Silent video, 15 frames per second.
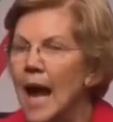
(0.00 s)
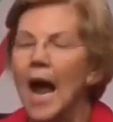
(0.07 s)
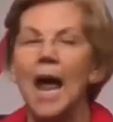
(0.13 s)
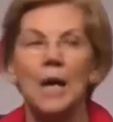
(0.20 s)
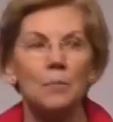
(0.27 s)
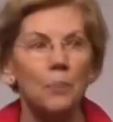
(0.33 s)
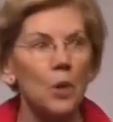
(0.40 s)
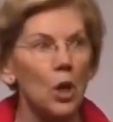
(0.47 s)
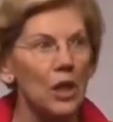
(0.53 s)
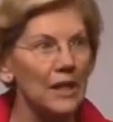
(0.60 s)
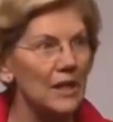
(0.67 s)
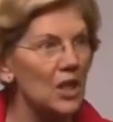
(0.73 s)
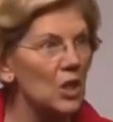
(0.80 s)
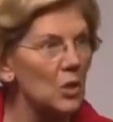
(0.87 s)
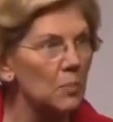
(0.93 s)
and
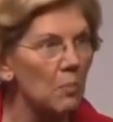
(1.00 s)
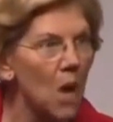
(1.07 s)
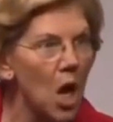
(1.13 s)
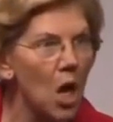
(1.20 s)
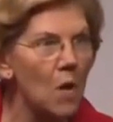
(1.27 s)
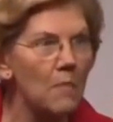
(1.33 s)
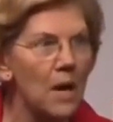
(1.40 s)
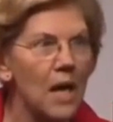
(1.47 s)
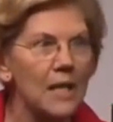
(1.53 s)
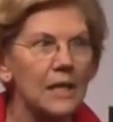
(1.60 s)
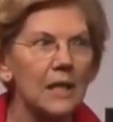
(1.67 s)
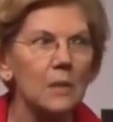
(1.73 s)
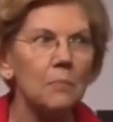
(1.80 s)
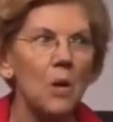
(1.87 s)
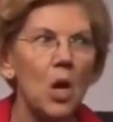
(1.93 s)
put
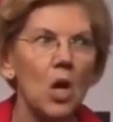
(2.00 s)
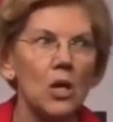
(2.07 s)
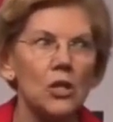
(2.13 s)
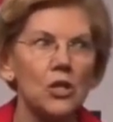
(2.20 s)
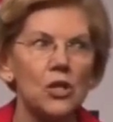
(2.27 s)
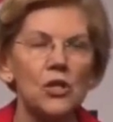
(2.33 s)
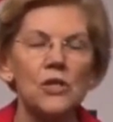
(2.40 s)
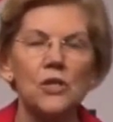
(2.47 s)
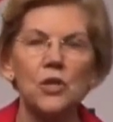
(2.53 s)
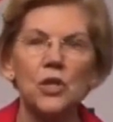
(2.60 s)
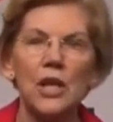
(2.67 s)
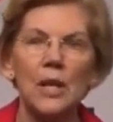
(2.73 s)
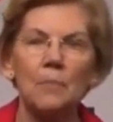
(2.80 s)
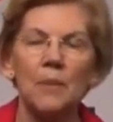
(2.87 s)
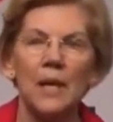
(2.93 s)
small-minded
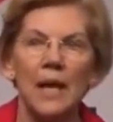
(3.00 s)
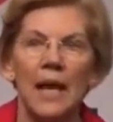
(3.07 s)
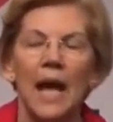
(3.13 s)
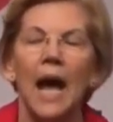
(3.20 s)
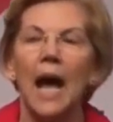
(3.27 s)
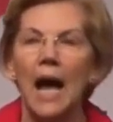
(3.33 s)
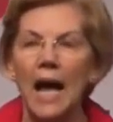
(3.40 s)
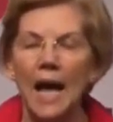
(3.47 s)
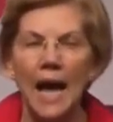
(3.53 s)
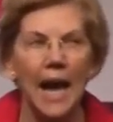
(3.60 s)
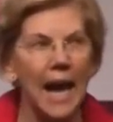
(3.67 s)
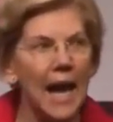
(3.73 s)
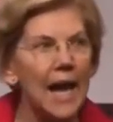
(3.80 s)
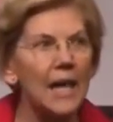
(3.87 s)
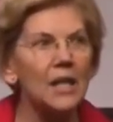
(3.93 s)
partisanship
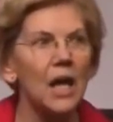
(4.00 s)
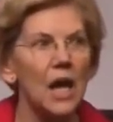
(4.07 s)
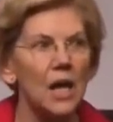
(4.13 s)
ahead